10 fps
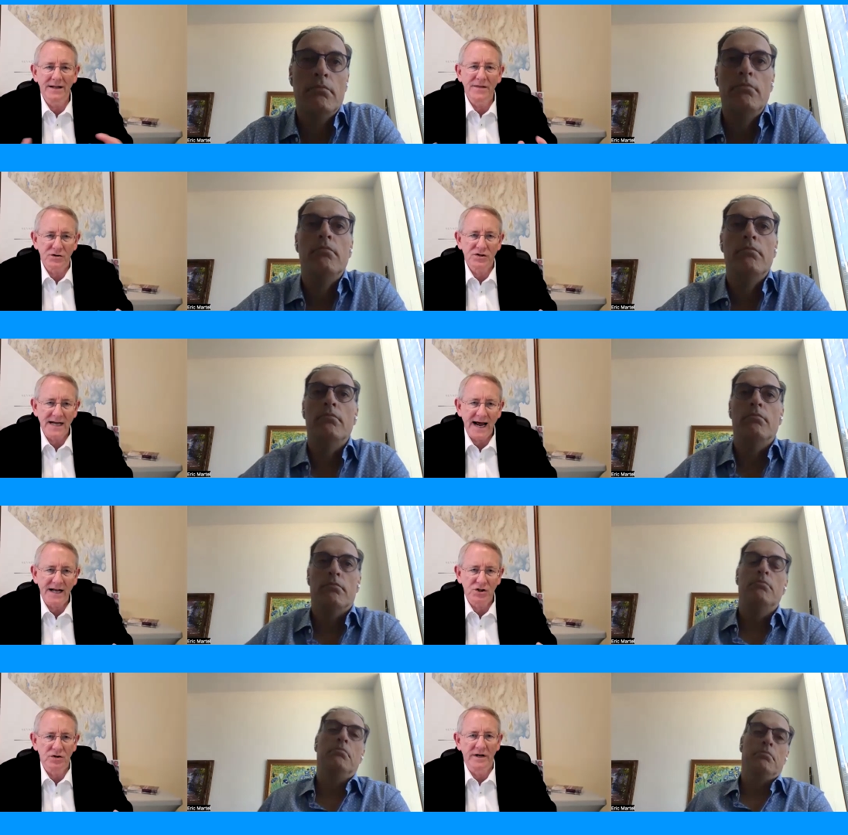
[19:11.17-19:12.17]
Speaker 1: in their
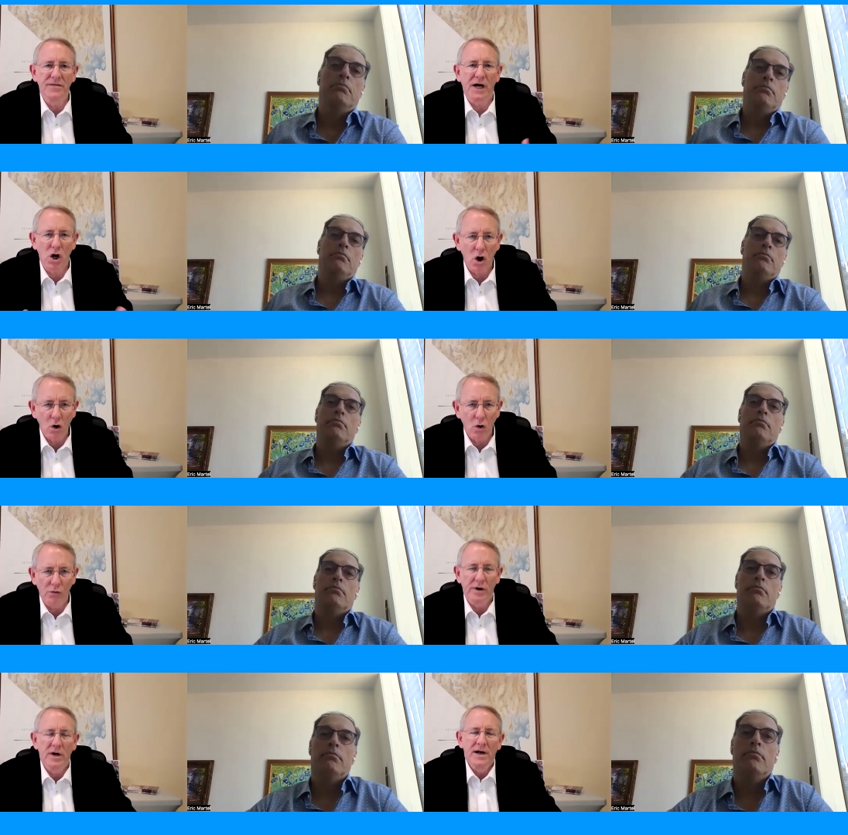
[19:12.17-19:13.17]
statute, in the
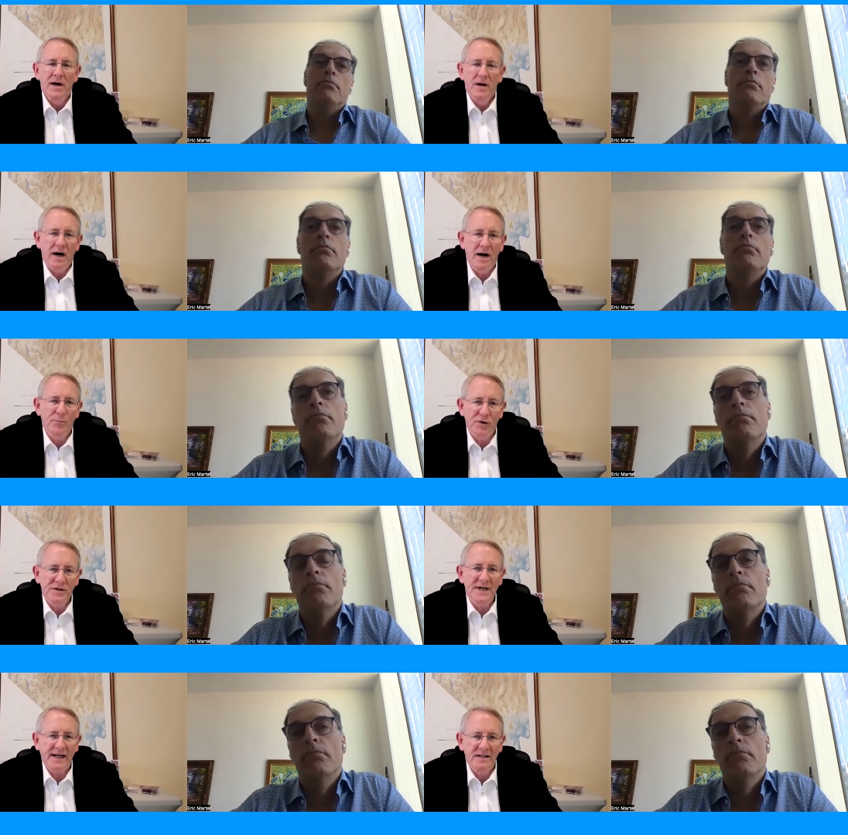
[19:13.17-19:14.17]
code, uh,
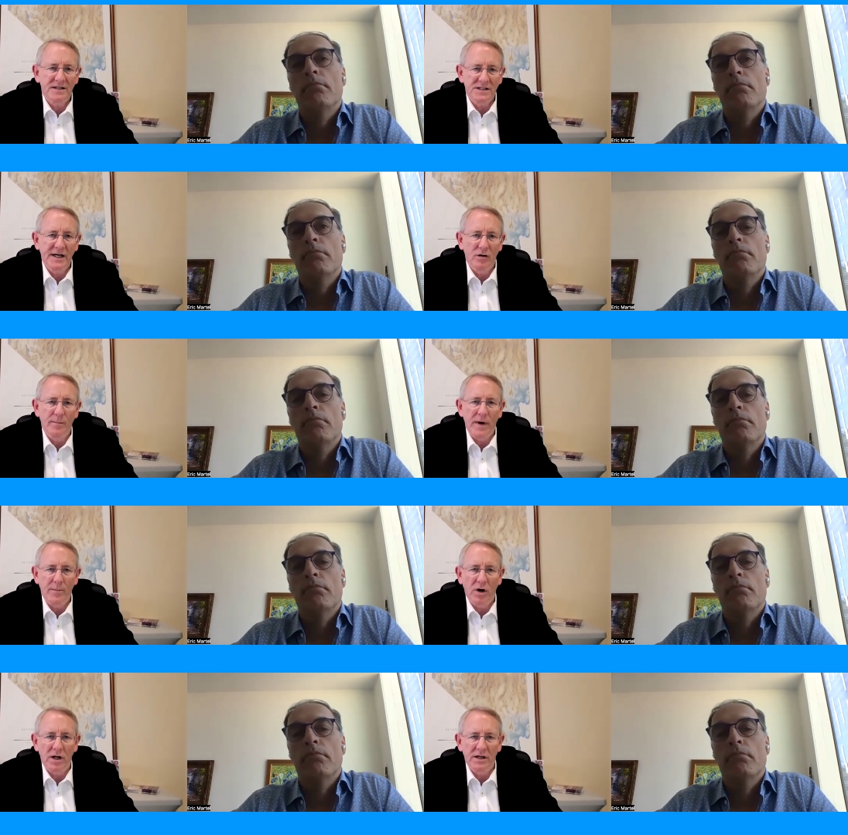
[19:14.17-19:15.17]
protect the single
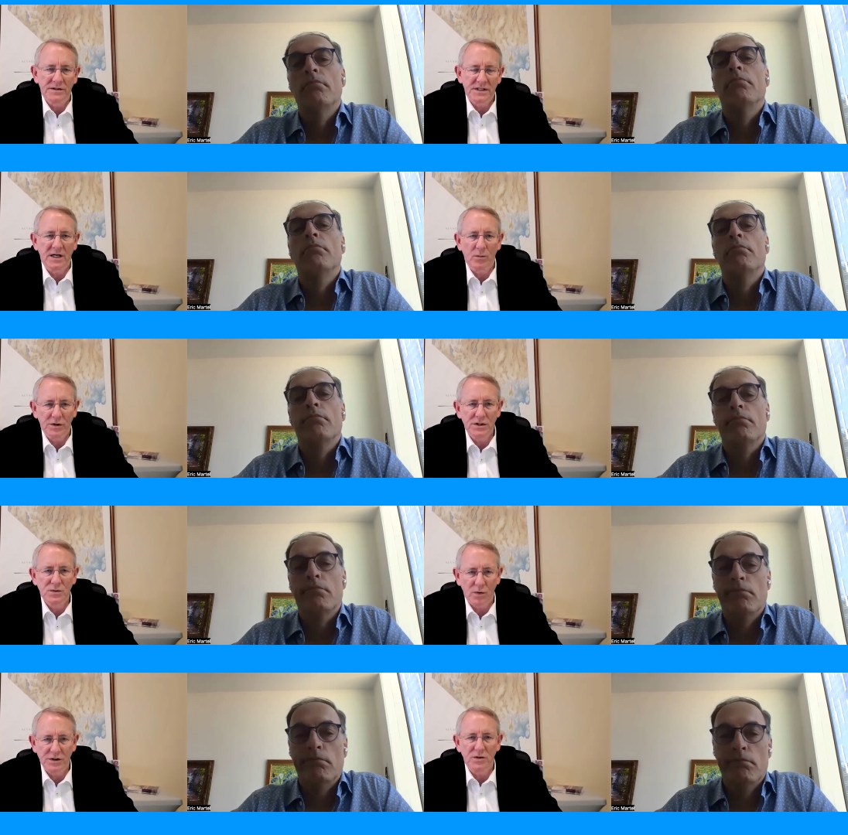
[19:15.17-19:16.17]
member LLC, which
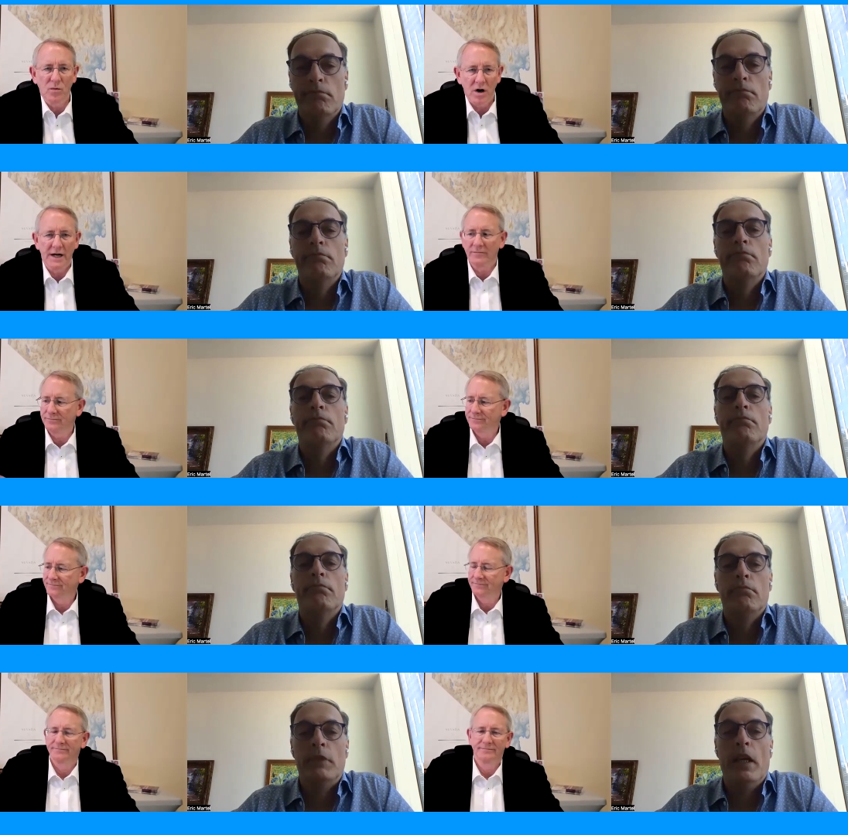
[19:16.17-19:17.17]
is what you want.
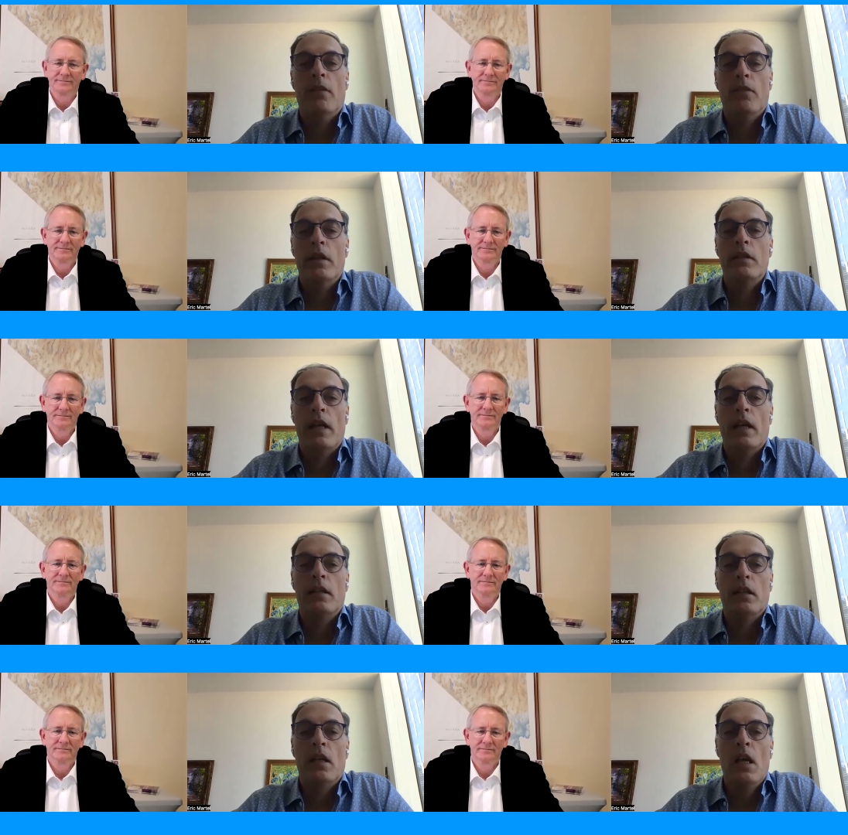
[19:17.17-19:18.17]
Speaker 2: Yeah,
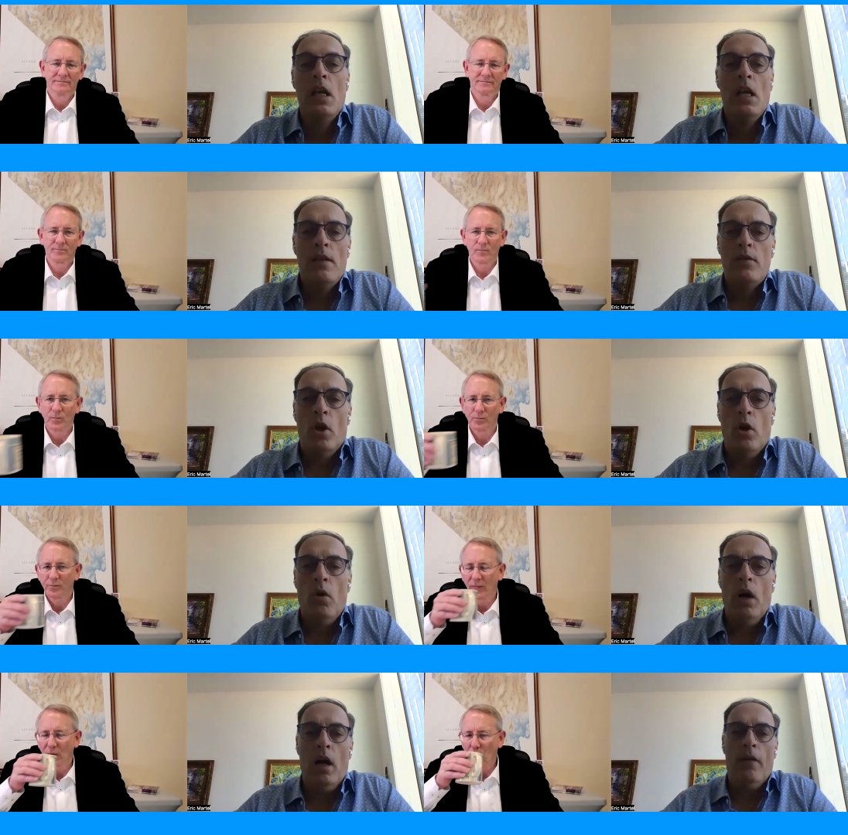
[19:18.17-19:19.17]
exactly.
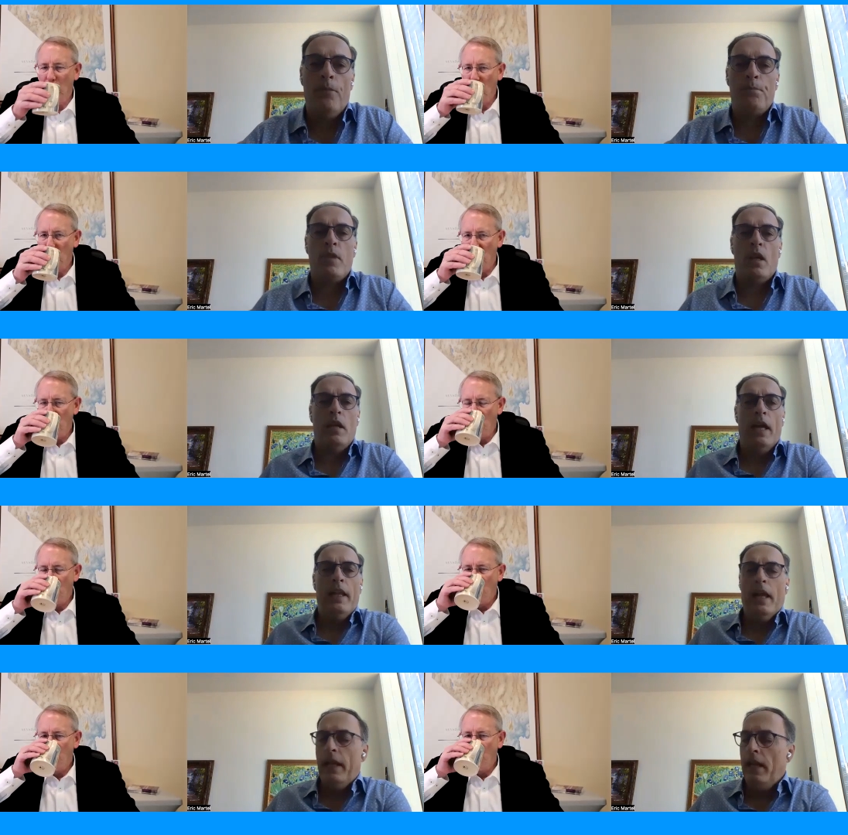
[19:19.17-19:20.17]
So, um,
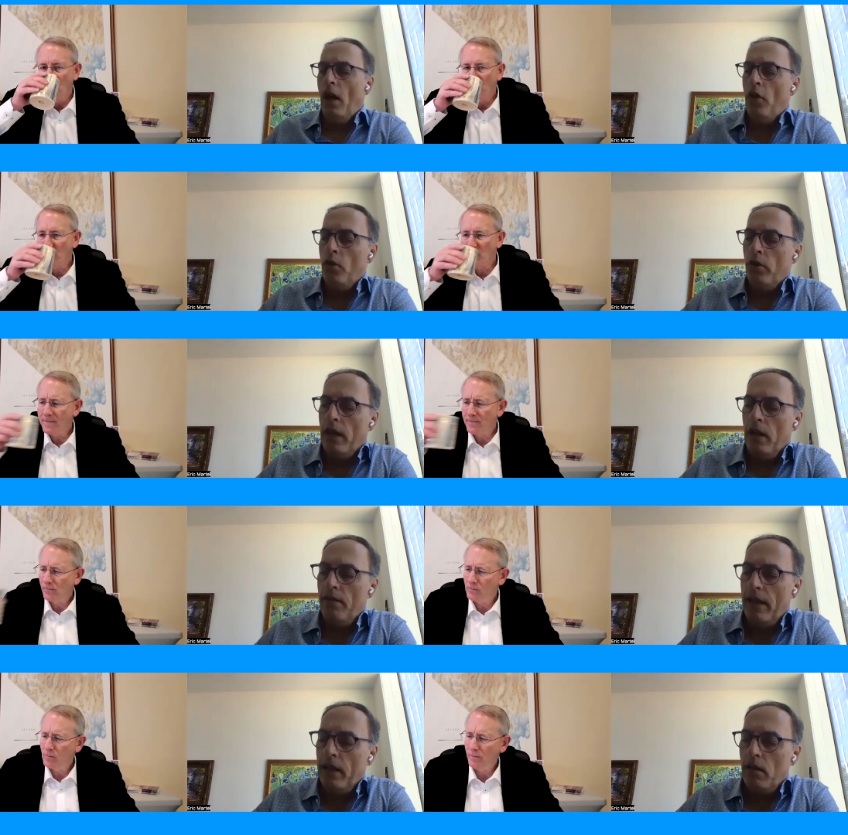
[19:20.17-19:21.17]
any other kind
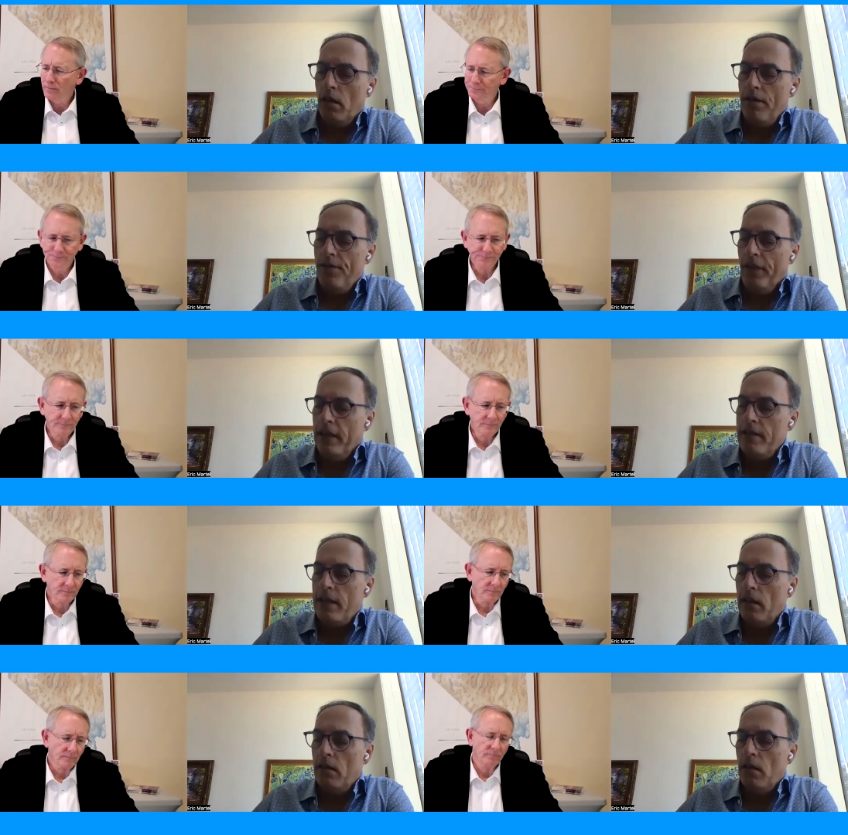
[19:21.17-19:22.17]
of like uh, things
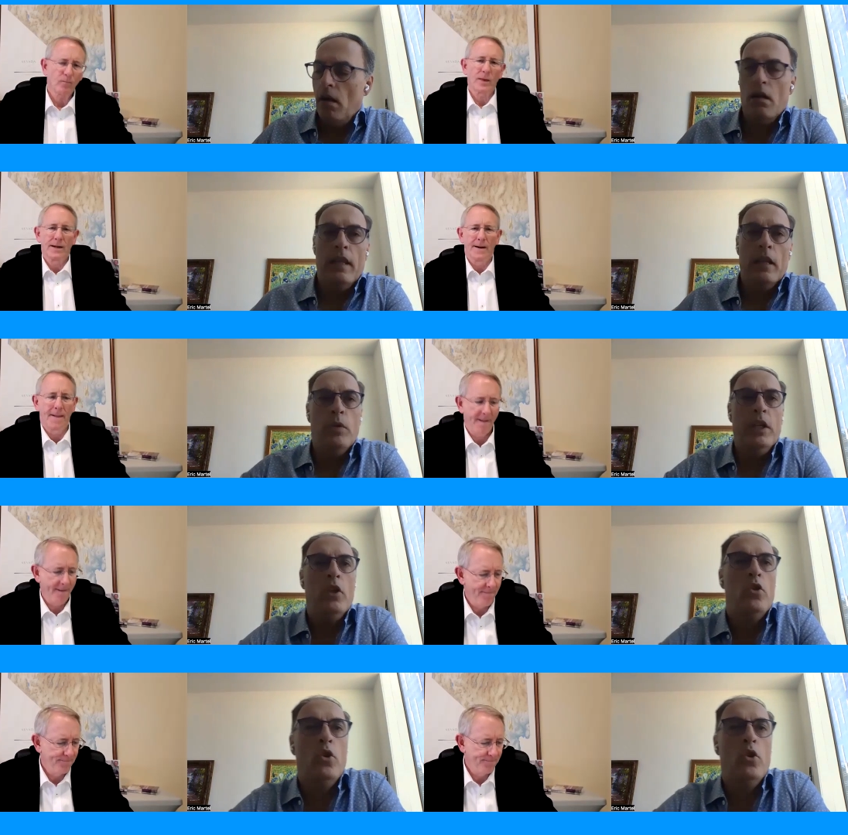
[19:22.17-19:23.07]
that uh, that we need to